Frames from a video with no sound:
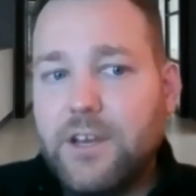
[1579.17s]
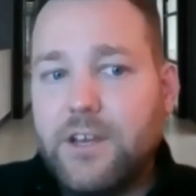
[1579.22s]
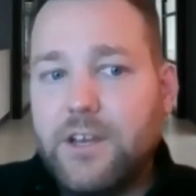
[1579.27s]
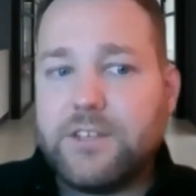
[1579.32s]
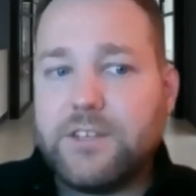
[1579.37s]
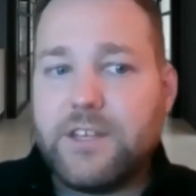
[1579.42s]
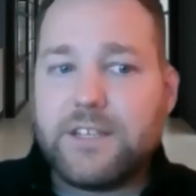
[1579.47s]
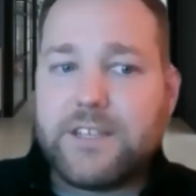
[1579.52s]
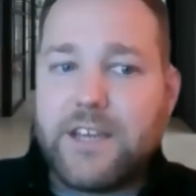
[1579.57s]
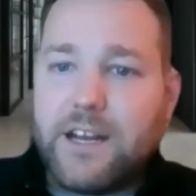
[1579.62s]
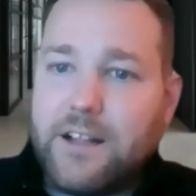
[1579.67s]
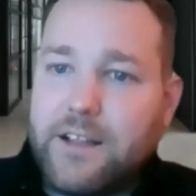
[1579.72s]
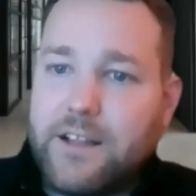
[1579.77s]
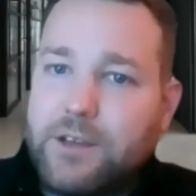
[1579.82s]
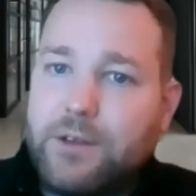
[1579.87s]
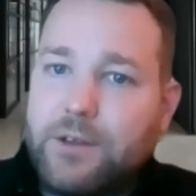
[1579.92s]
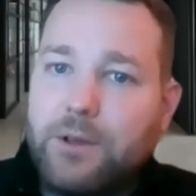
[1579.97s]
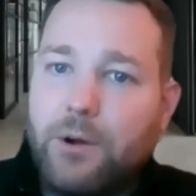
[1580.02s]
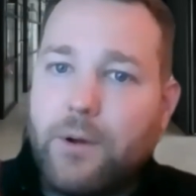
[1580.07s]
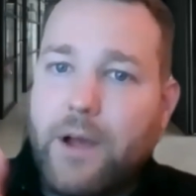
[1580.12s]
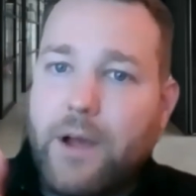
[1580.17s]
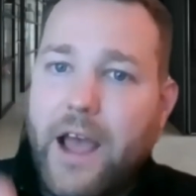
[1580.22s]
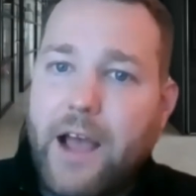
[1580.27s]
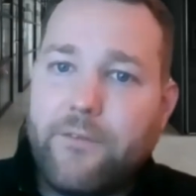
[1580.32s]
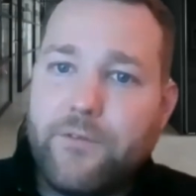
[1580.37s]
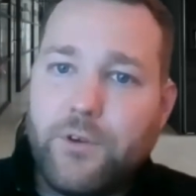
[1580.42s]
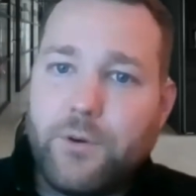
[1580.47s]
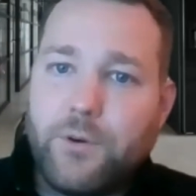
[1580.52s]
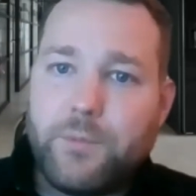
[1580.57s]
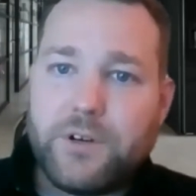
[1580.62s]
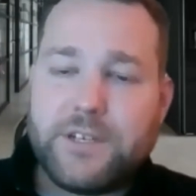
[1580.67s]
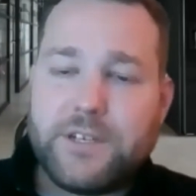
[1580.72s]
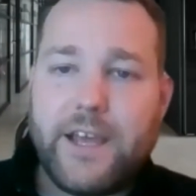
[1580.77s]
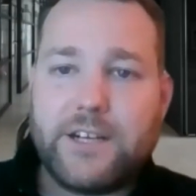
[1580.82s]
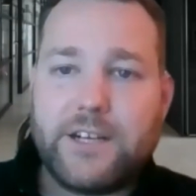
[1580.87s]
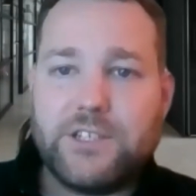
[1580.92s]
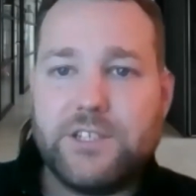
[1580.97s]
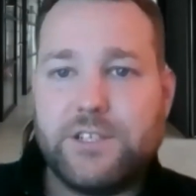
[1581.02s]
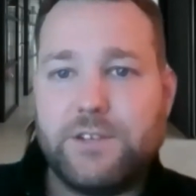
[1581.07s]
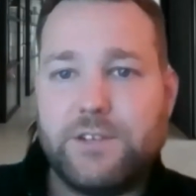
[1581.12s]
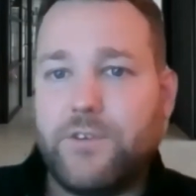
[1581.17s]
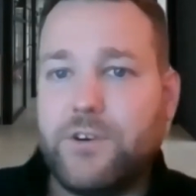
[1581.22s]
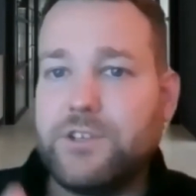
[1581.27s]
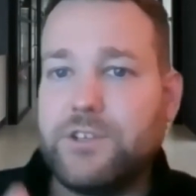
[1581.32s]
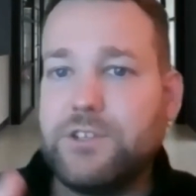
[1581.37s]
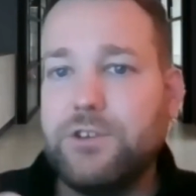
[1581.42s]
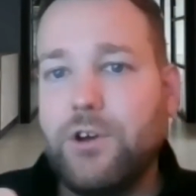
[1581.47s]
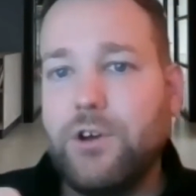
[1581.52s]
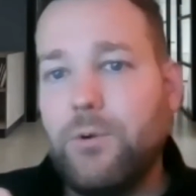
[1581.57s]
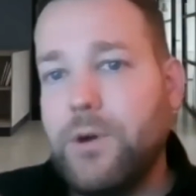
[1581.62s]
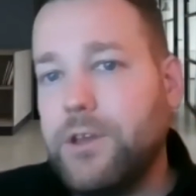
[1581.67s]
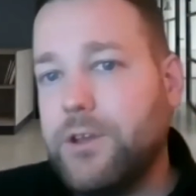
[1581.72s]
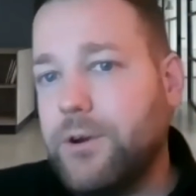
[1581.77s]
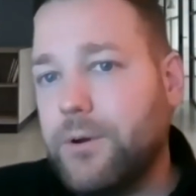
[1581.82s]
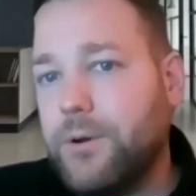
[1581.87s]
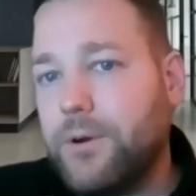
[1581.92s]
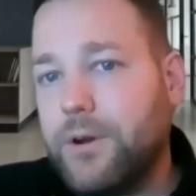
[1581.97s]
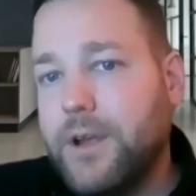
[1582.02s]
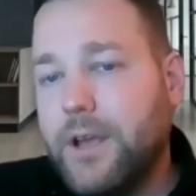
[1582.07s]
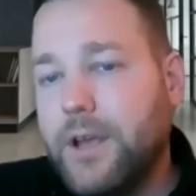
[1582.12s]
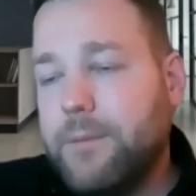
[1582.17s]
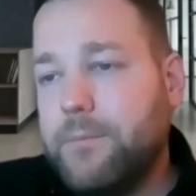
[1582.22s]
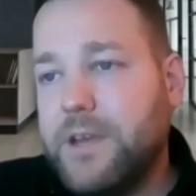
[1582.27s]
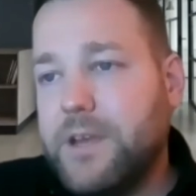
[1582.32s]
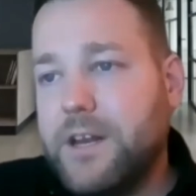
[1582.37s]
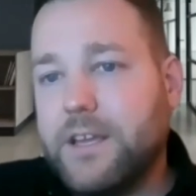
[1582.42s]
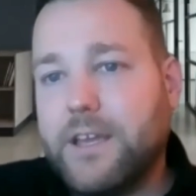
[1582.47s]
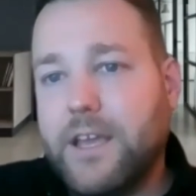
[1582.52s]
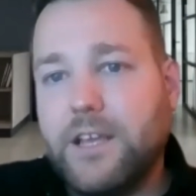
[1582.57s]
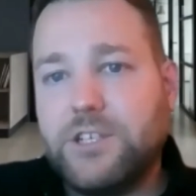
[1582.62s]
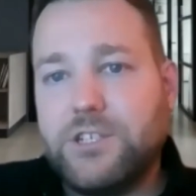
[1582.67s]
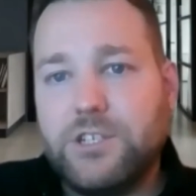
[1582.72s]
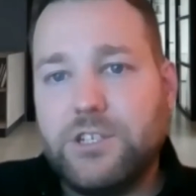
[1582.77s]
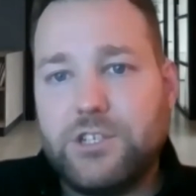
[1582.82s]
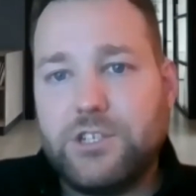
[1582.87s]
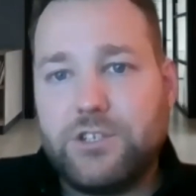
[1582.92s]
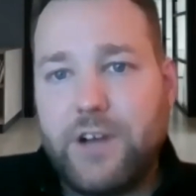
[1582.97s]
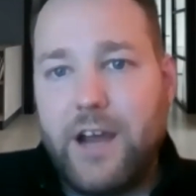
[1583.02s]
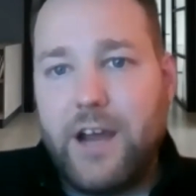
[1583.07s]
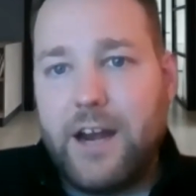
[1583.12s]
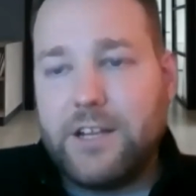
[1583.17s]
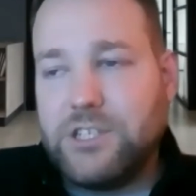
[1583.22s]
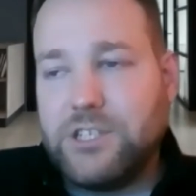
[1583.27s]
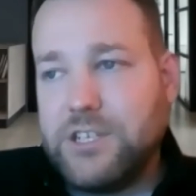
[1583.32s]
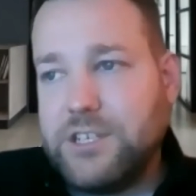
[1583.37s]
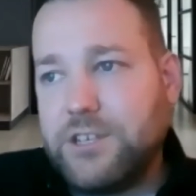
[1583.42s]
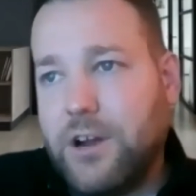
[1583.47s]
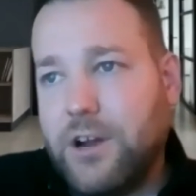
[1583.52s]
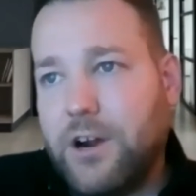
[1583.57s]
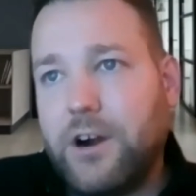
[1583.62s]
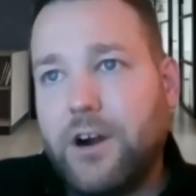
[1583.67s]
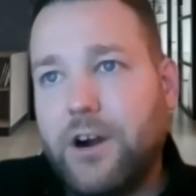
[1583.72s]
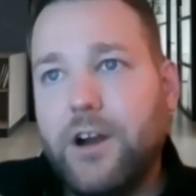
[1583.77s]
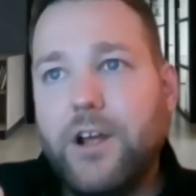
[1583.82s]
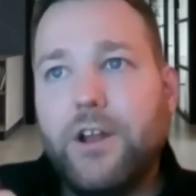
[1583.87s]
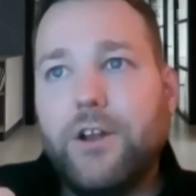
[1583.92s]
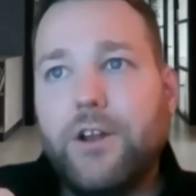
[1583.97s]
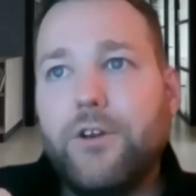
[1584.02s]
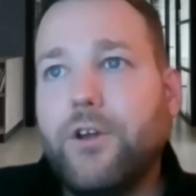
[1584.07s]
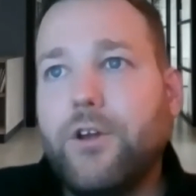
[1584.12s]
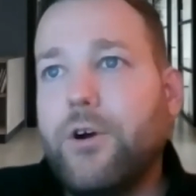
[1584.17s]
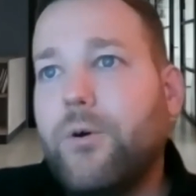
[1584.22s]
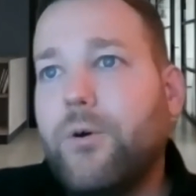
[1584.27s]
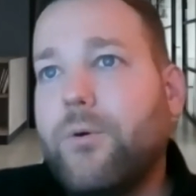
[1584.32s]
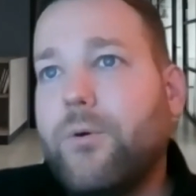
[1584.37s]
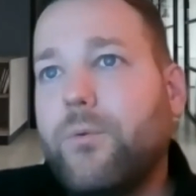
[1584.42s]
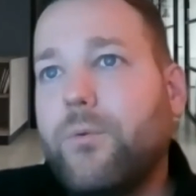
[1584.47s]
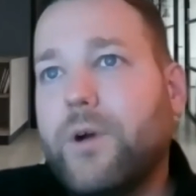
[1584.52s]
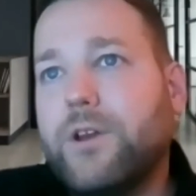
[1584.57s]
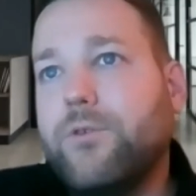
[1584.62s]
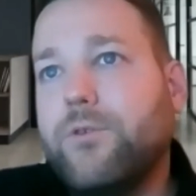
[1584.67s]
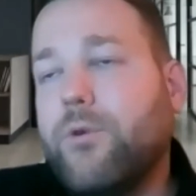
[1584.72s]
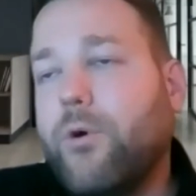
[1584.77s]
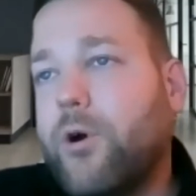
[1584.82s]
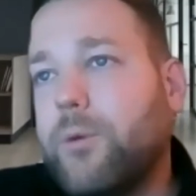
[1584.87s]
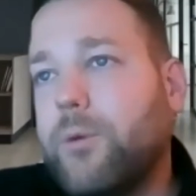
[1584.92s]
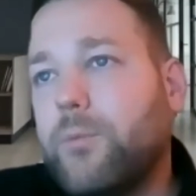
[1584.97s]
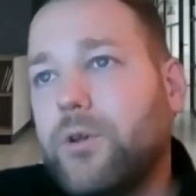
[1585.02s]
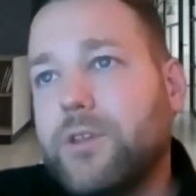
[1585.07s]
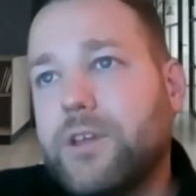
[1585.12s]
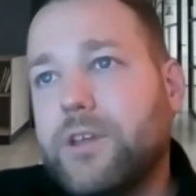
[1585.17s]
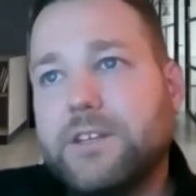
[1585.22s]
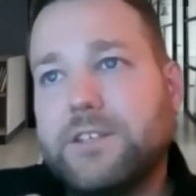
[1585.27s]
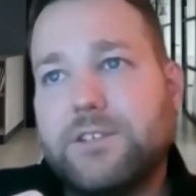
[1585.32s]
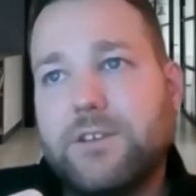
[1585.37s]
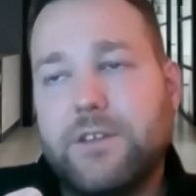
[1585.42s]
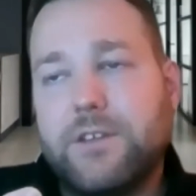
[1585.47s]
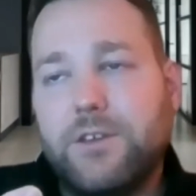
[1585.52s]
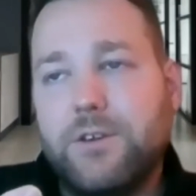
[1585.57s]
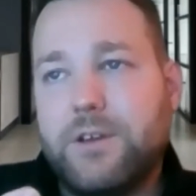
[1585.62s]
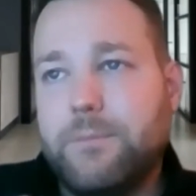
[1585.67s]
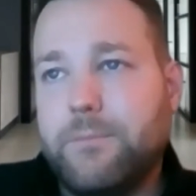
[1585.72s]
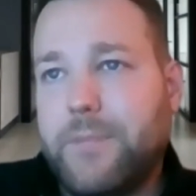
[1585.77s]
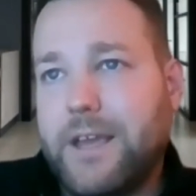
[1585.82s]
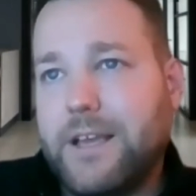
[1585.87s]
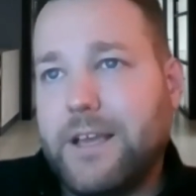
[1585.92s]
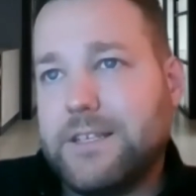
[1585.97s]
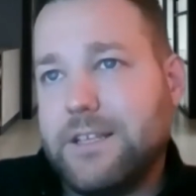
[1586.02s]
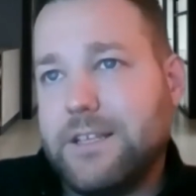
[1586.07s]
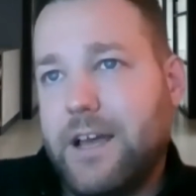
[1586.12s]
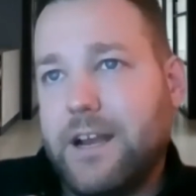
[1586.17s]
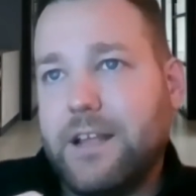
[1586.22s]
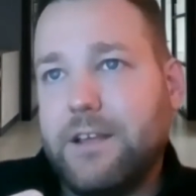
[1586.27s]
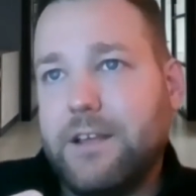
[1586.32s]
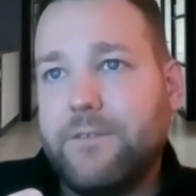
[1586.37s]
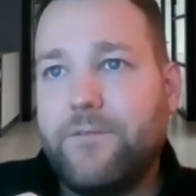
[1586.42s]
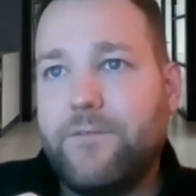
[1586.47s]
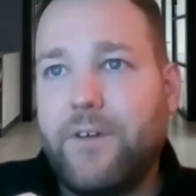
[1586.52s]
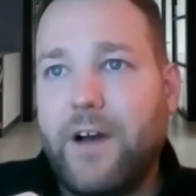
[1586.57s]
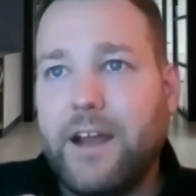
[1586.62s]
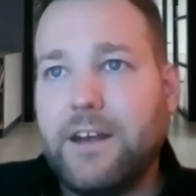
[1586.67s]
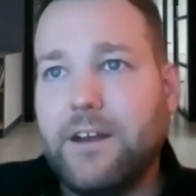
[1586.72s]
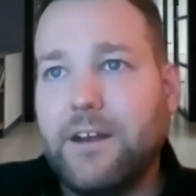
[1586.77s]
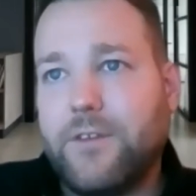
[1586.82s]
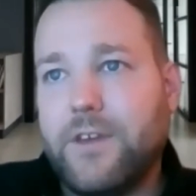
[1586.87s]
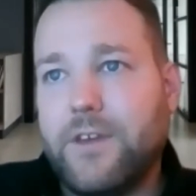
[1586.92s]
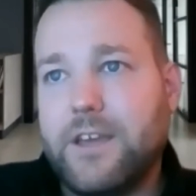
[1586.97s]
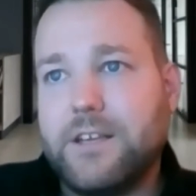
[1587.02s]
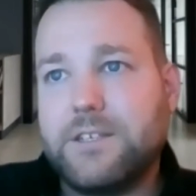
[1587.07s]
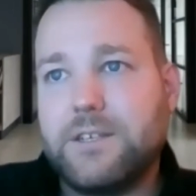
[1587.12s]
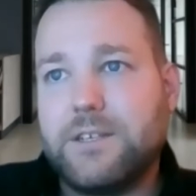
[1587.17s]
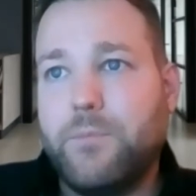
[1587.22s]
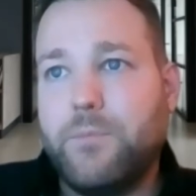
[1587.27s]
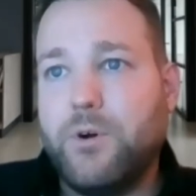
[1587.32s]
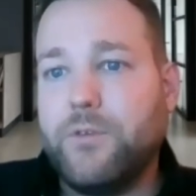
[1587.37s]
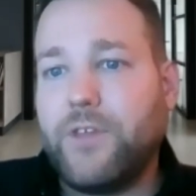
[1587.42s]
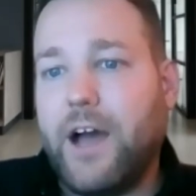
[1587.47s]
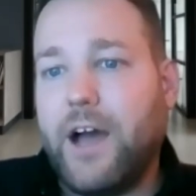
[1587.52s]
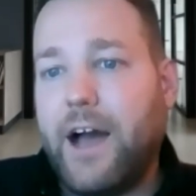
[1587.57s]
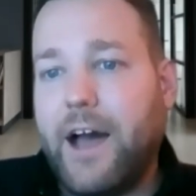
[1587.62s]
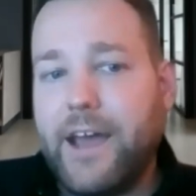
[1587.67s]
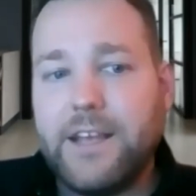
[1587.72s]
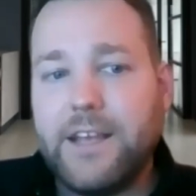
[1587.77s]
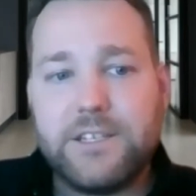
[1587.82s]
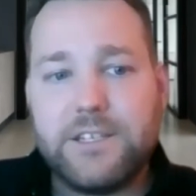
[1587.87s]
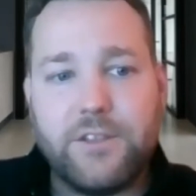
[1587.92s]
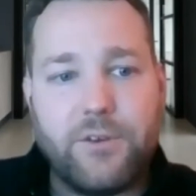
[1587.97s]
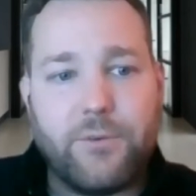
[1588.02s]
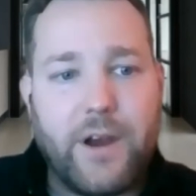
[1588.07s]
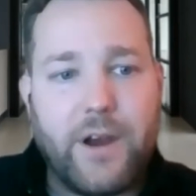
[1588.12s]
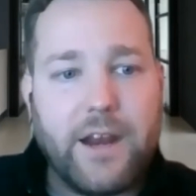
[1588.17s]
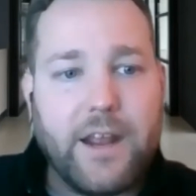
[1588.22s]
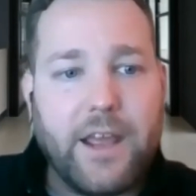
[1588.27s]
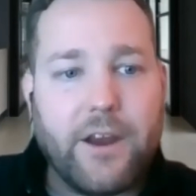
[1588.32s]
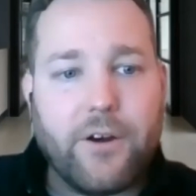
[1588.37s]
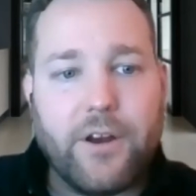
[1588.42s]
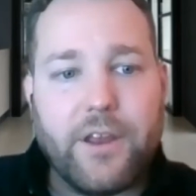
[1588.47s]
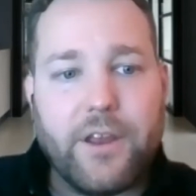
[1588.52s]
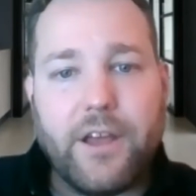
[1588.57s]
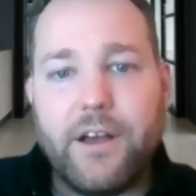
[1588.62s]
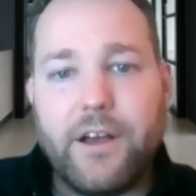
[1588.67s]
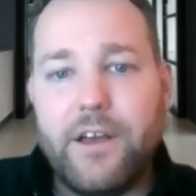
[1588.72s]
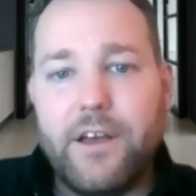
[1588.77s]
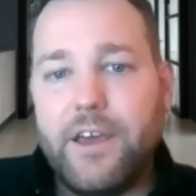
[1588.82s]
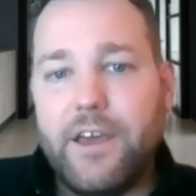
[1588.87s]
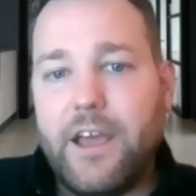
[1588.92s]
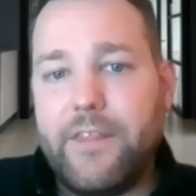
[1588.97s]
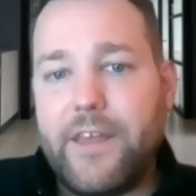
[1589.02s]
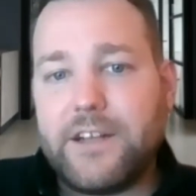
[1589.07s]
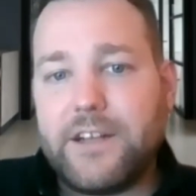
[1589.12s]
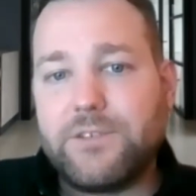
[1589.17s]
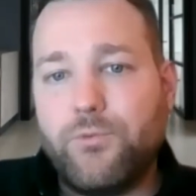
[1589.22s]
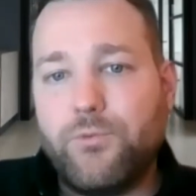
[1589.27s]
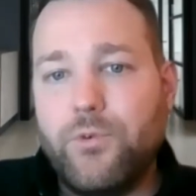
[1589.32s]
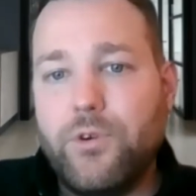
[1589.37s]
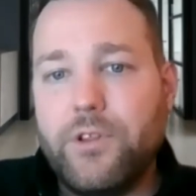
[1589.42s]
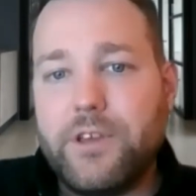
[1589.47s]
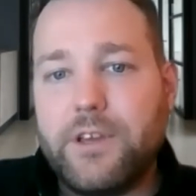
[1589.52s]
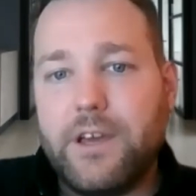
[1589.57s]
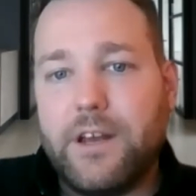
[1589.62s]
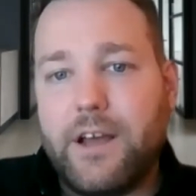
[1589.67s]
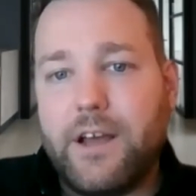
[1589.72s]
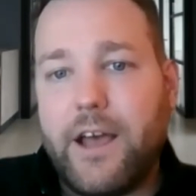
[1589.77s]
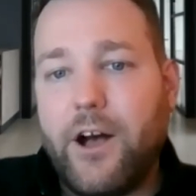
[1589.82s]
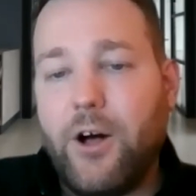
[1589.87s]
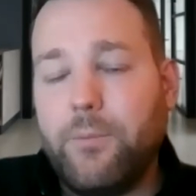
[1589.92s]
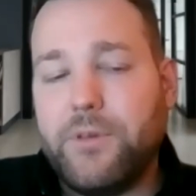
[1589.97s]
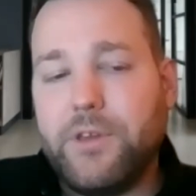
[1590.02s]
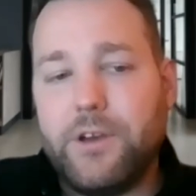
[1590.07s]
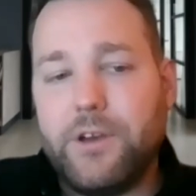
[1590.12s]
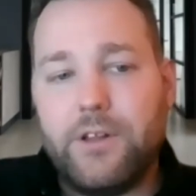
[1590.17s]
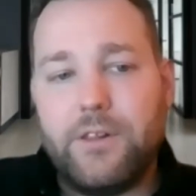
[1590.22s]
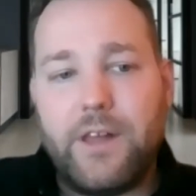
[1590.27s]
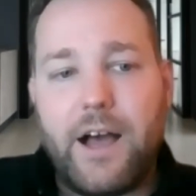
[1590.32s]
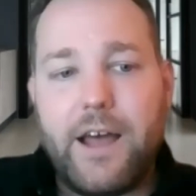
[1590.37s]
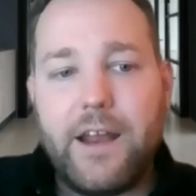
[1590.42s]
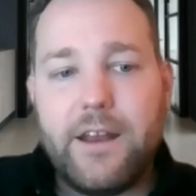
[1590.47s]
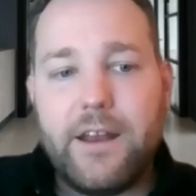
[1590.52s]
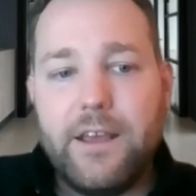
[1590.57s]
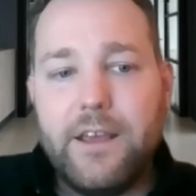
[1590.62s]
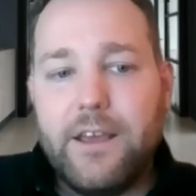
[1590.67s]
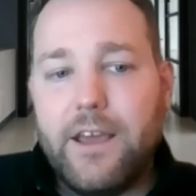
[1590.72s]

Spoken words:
So that's kind of like, have your protections and first know what your mitigation strategies are, know what normal is so that you can baseline it, find things and put the eyes in the right area. And that's really going to help you a lot.